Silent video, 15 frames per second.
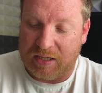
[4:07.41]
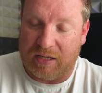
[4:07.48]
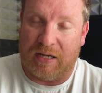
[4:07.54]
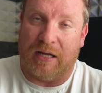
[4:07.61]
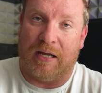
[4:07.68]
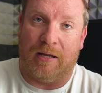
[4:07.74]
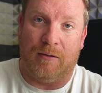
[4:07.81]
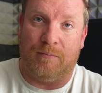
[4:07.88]

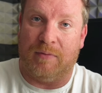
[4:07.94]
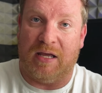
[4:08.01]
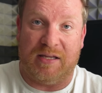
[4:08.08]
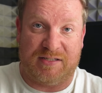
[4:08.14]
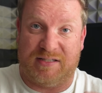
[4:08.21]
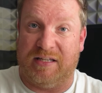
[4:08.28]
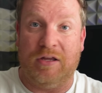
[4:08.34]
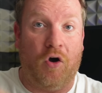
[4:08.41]
Um,
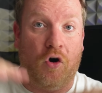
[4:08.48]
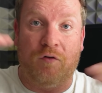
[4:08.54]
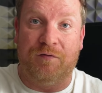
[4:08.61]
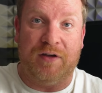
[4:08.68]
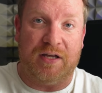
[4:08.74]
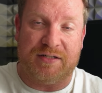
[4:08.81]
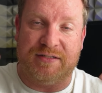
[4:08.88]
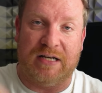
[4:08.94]
it's the
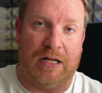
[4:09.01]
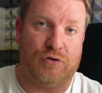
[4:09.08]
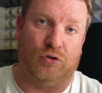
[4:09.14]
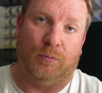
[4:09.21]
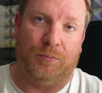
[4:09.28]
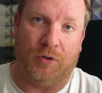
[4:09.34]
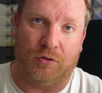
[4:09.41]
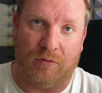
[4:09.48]
obvious
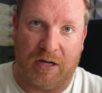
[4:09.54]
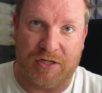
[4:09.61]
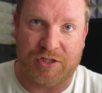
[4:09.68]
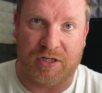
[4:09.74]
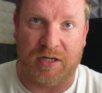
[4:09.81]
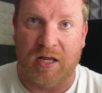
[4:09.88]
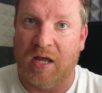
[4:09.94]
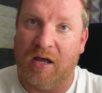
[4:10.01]
natural
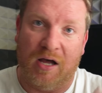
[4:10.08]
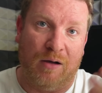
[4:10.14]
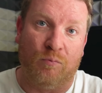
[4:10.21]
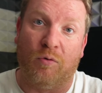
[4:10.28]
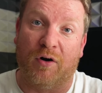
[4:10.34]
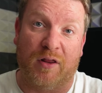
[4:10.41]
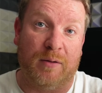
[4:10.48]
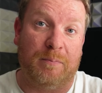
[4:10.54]
progression and
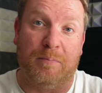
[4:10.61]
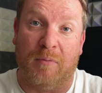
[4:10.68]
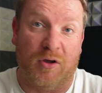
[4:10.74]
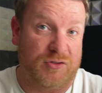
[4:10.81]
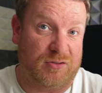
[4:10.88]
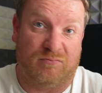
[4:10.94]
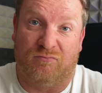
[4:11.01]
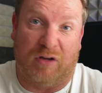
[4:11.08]
one of the
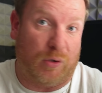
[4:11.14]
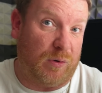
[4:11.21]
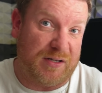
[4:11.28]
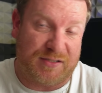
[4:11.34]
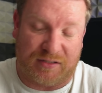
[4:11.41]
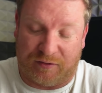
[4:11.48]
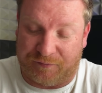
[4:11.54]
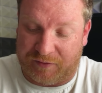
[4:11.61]
most requested